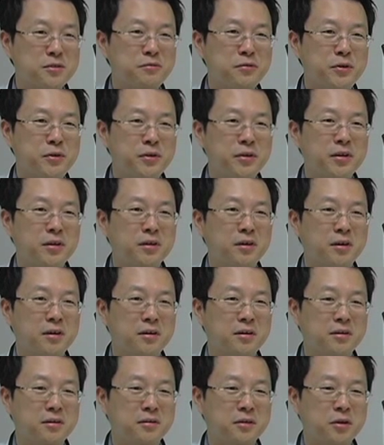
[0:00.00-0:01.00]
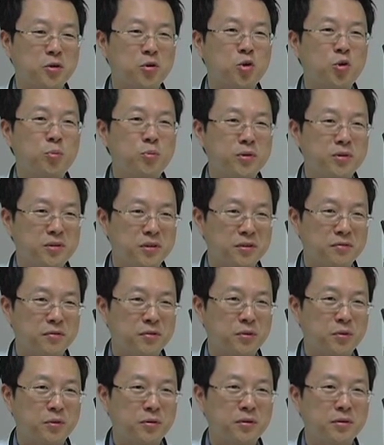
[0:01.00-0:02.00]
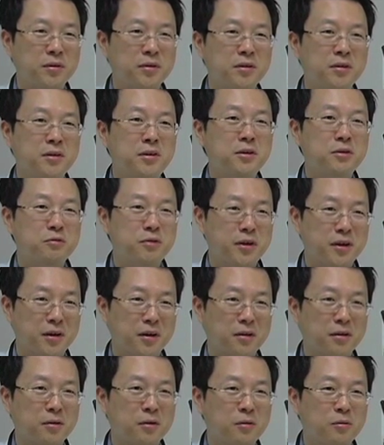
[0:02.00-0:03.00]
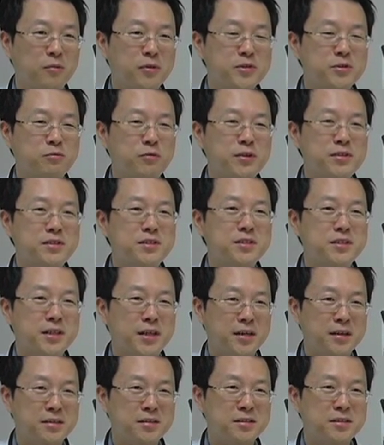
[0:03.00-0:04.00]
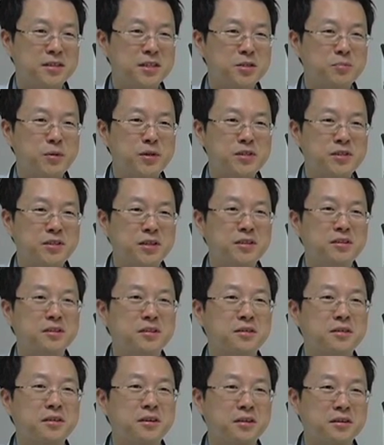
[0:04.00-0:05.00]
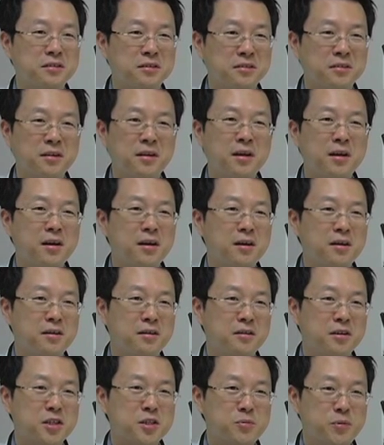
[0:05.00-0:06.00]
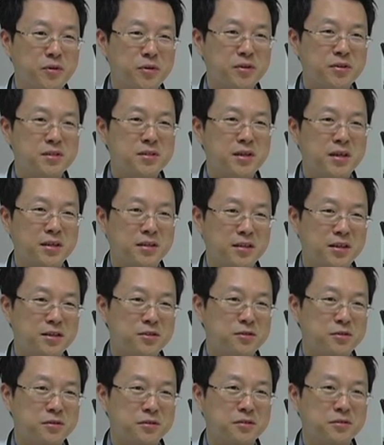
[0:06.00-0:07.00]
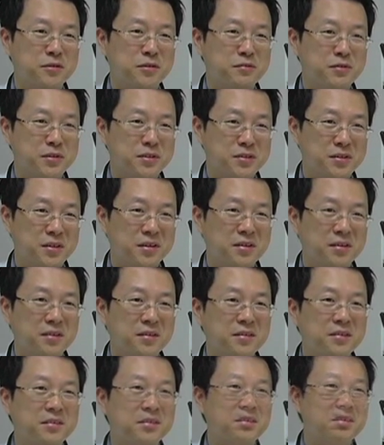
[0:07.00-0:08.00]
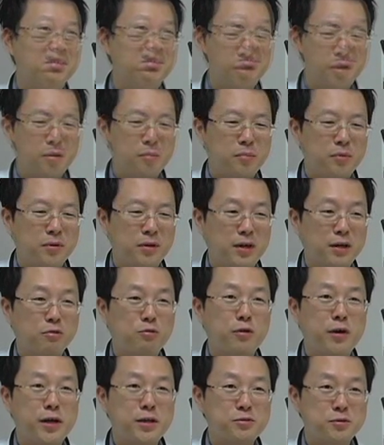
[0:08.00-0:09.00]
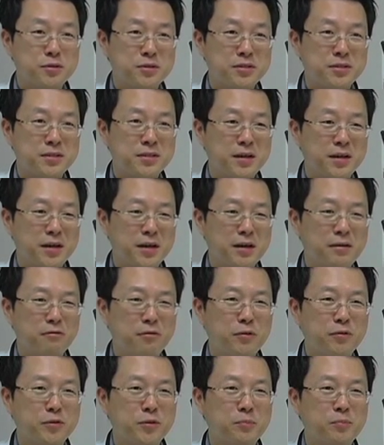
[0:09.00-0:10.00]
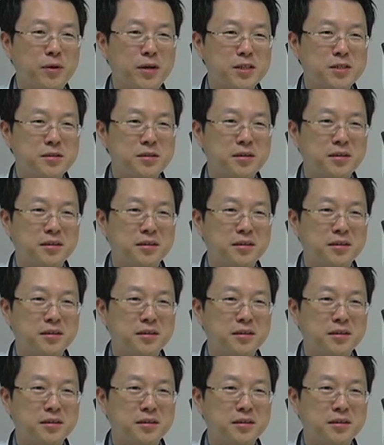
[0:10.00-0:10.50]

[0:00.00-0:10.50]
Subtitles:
very incorporative or integrating with Western science, especially in the clinical experience at National University. But our graduates have one of the best